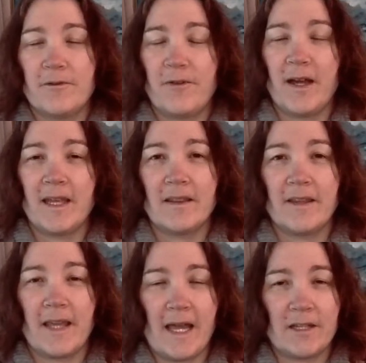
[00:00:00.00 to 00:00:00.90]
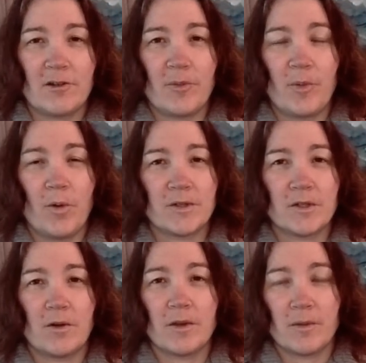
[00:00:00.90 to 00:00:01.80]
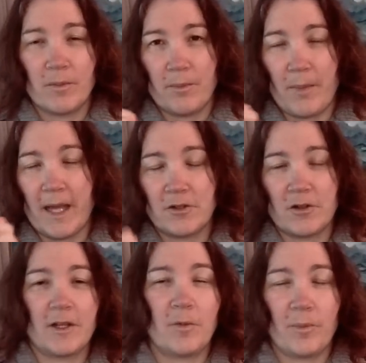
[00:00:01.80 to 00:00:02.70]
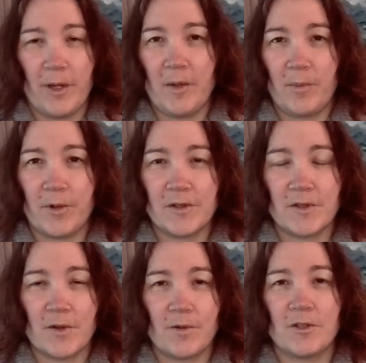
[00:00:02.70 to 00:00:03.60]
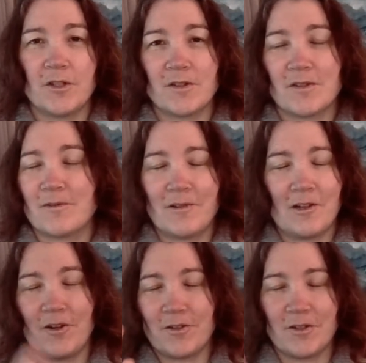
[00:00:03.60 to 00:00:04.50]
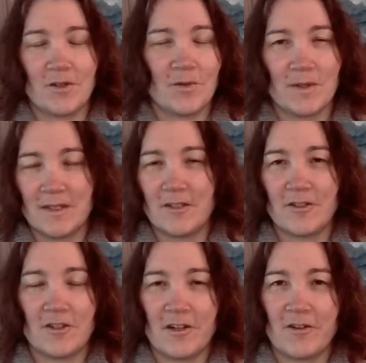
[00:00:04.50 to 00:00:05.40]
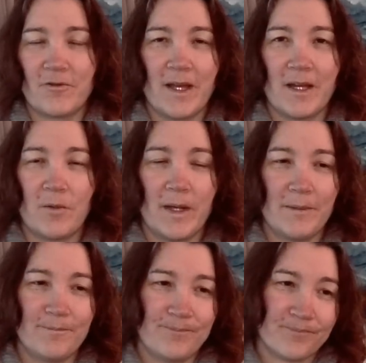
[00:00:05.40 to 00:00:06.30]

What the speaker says: file the annual report manually on paper. So just learn to do it digitally right away.